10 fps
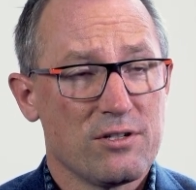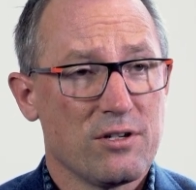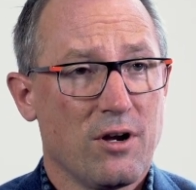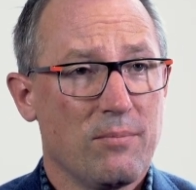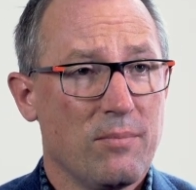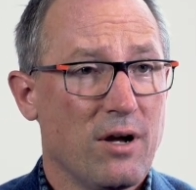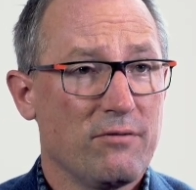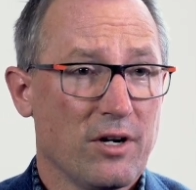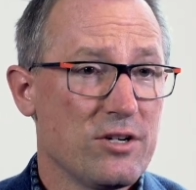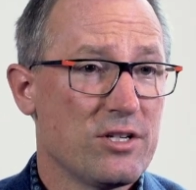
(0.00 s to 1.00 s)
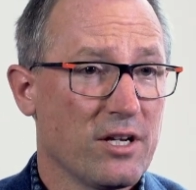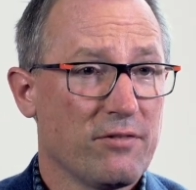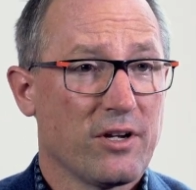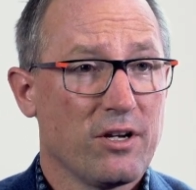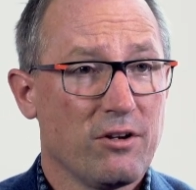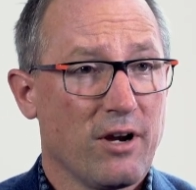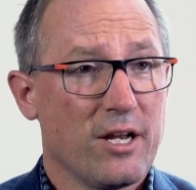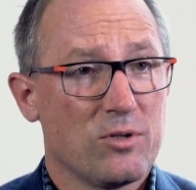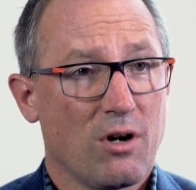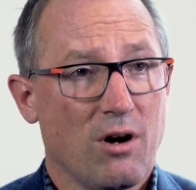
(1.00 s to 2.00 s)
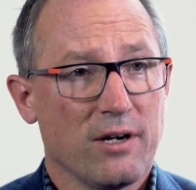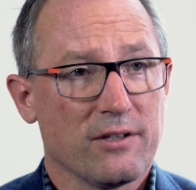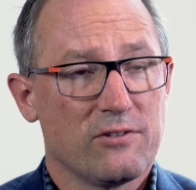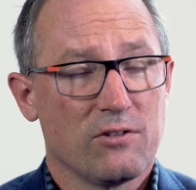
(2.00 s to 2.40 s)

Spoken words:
some very significant uranium targets.